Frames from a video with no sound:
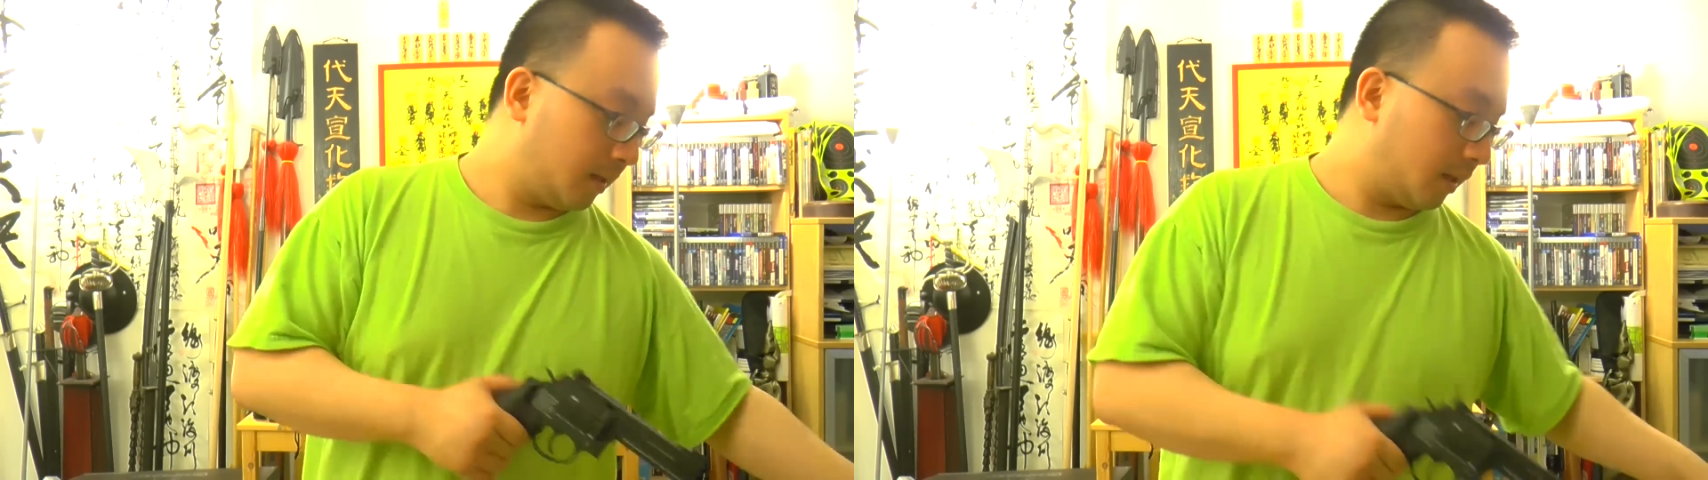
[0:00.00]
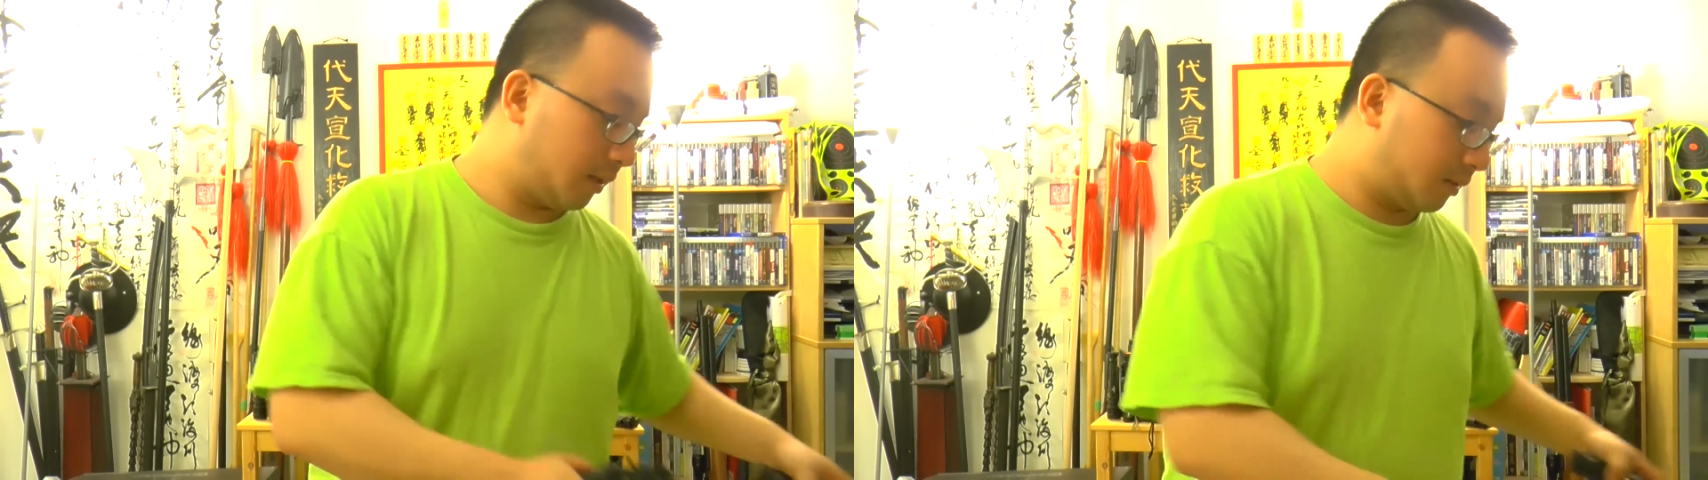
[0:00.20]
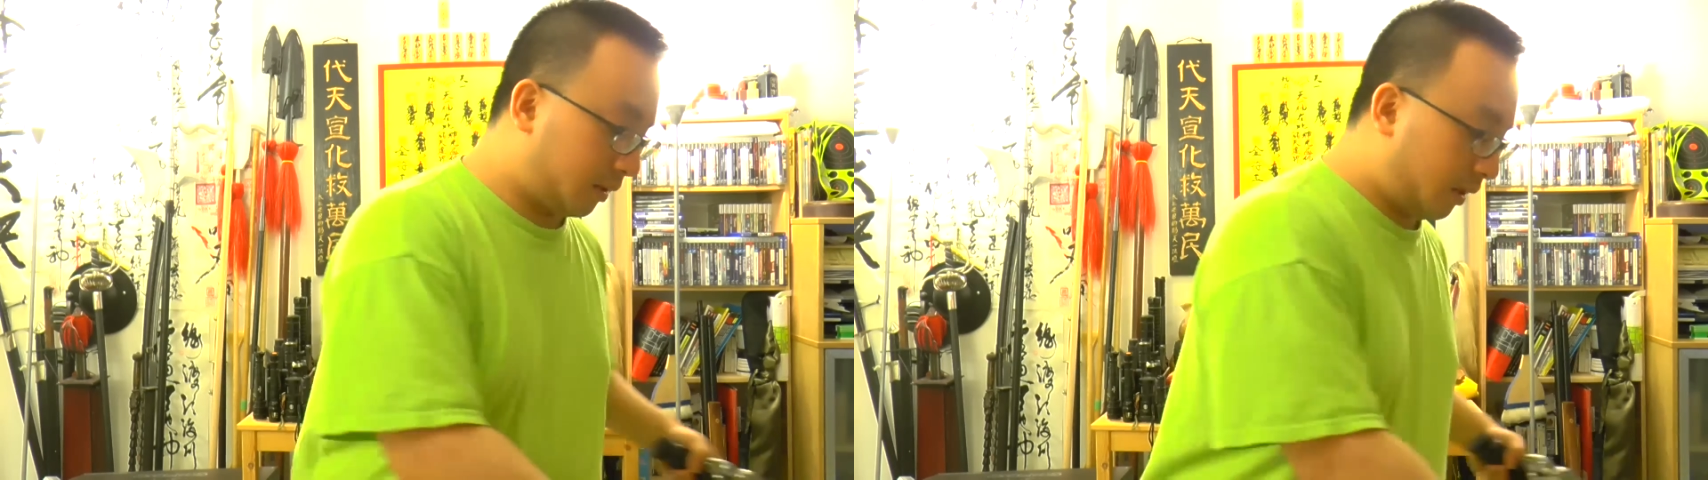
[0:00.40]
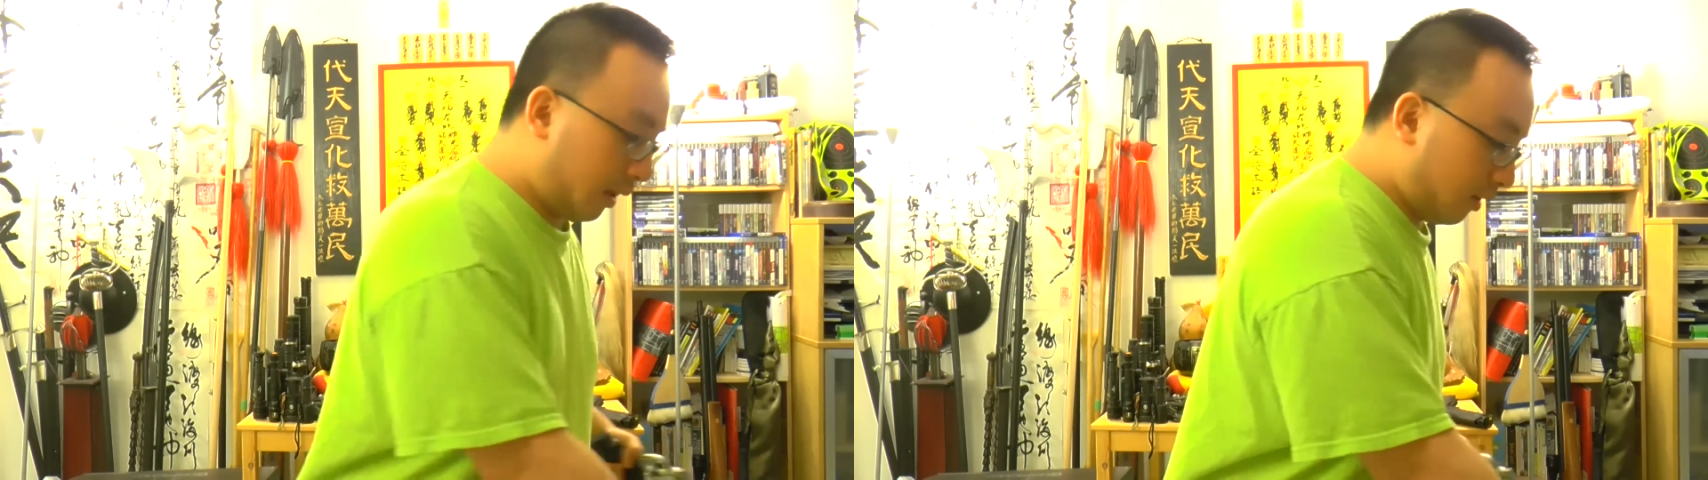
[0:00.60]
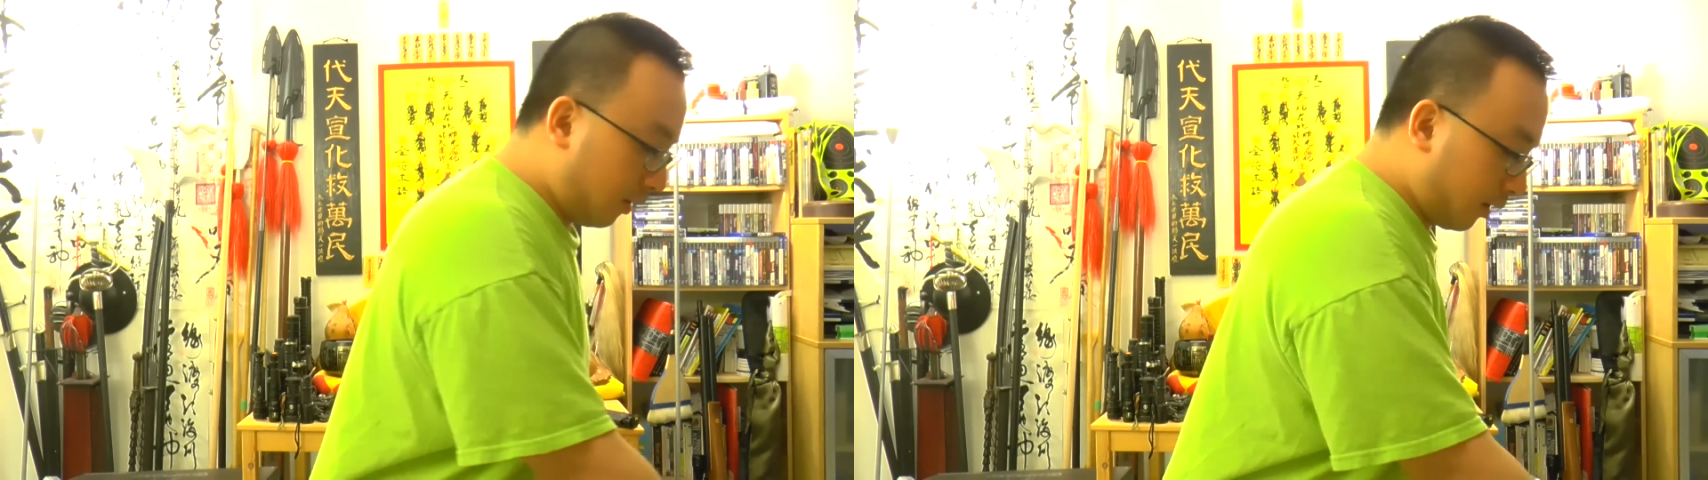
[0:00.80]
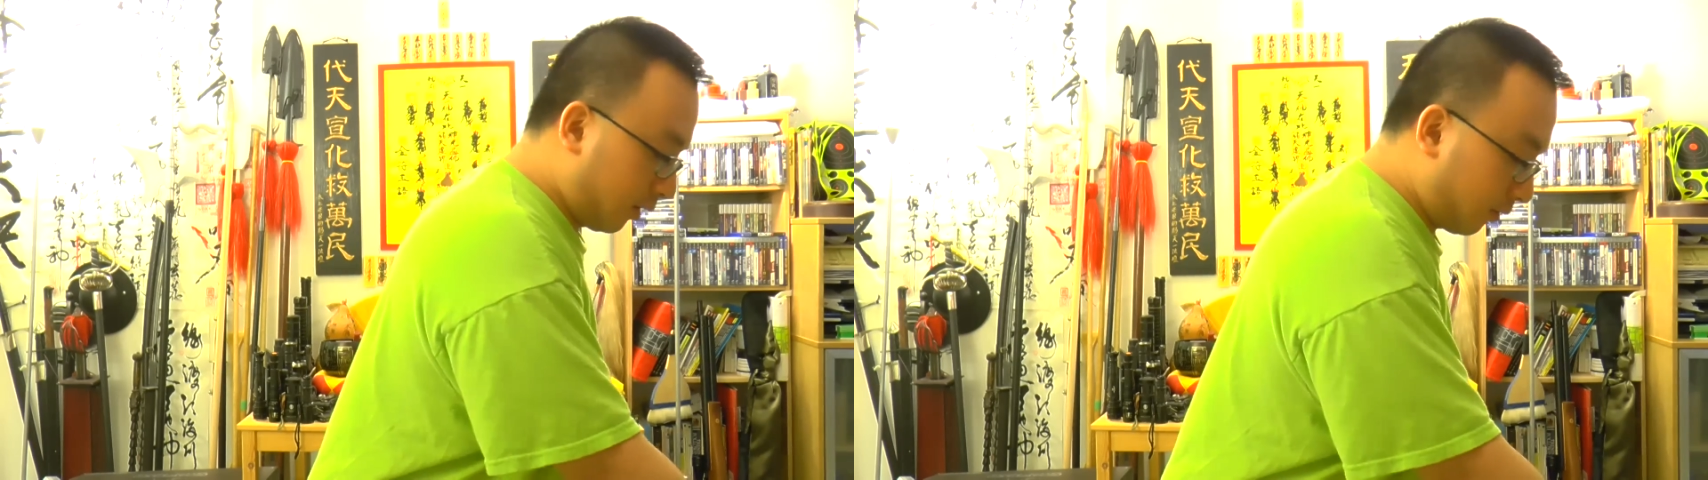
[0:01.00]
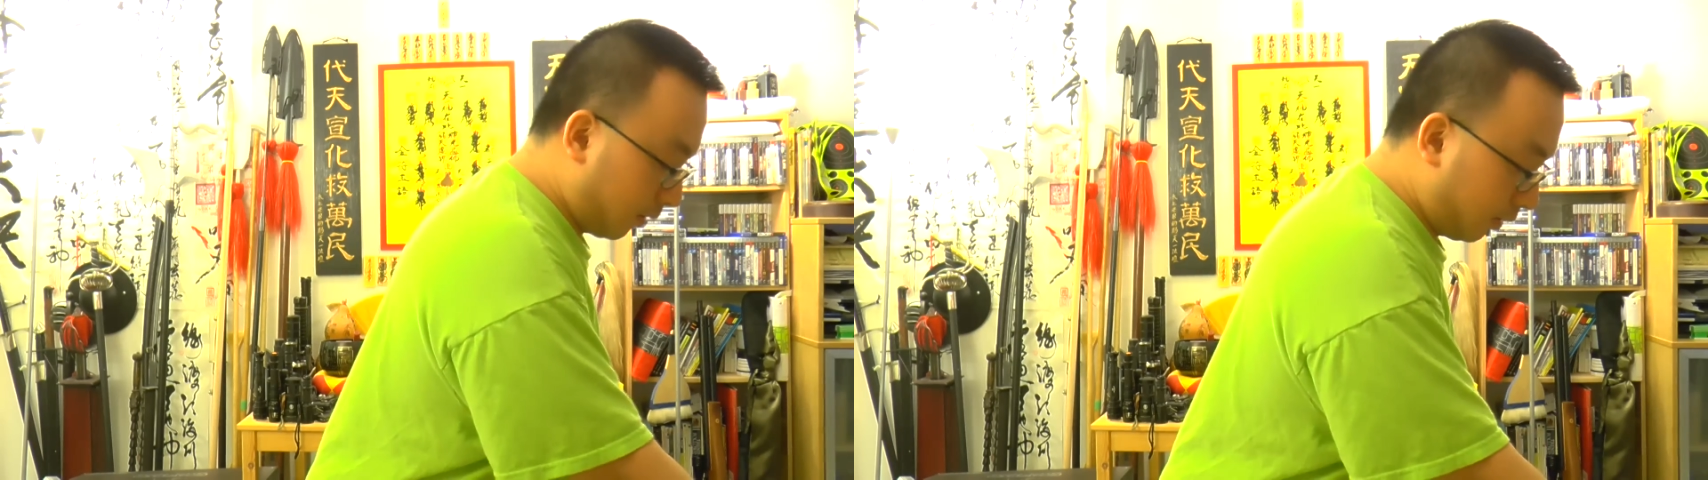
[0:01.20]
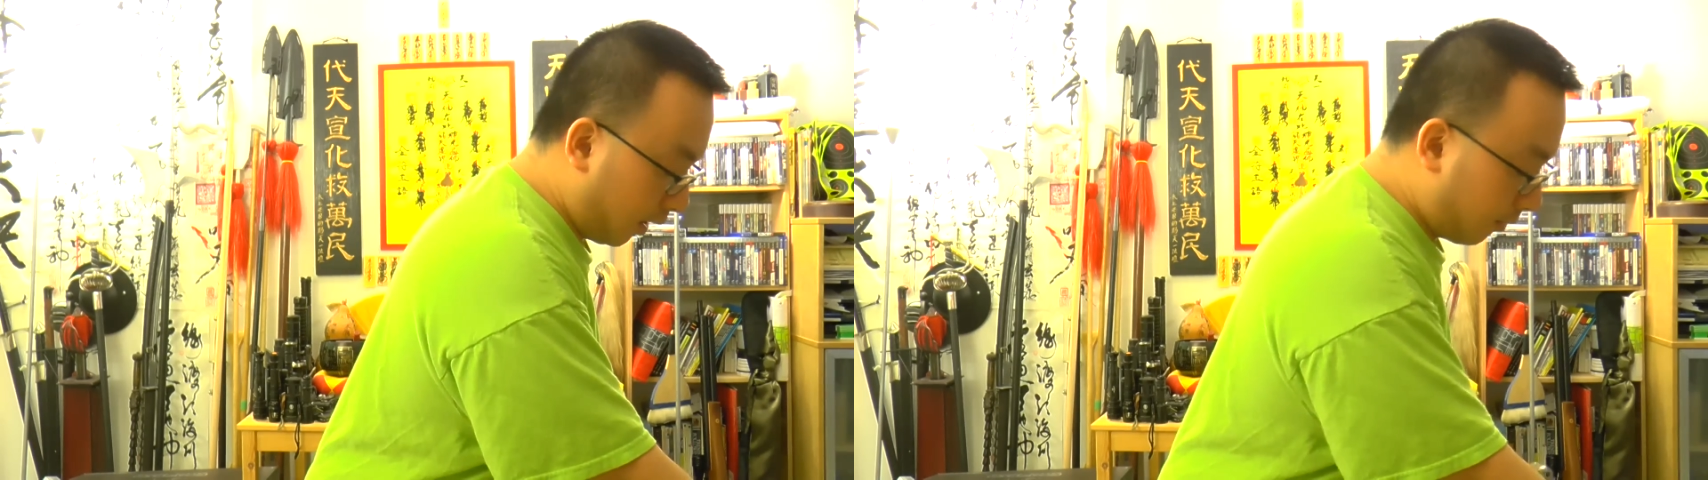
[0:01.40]
let's take a look at this one.
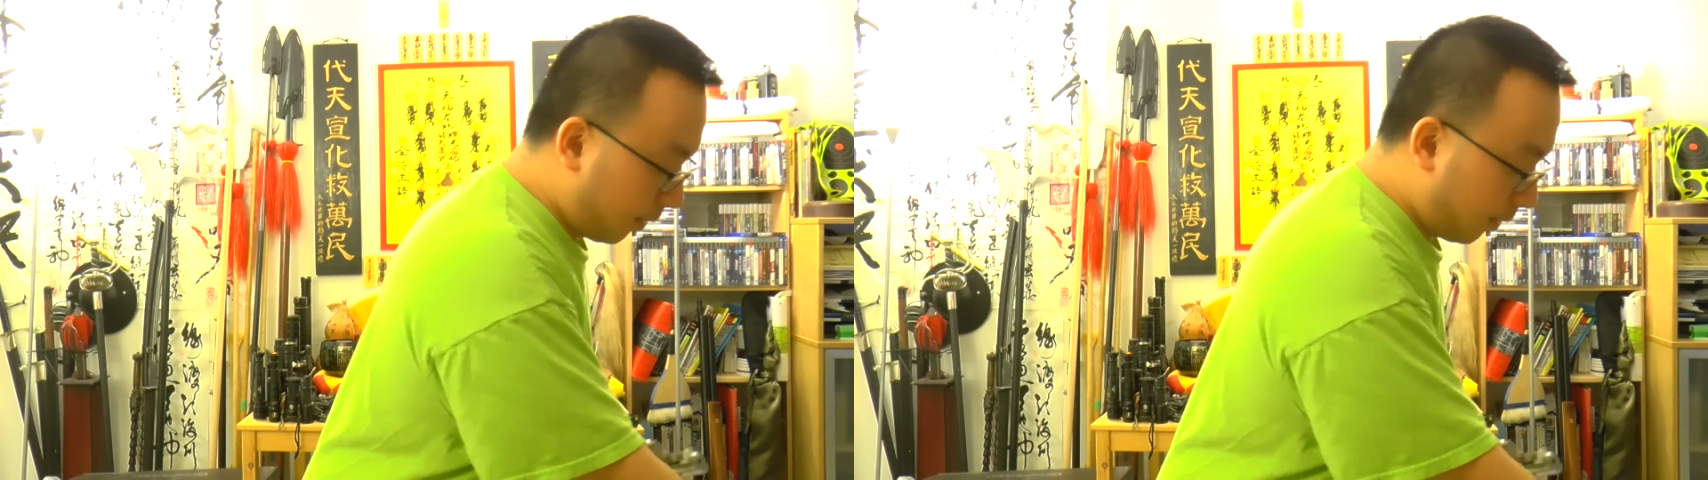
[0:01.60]
Dan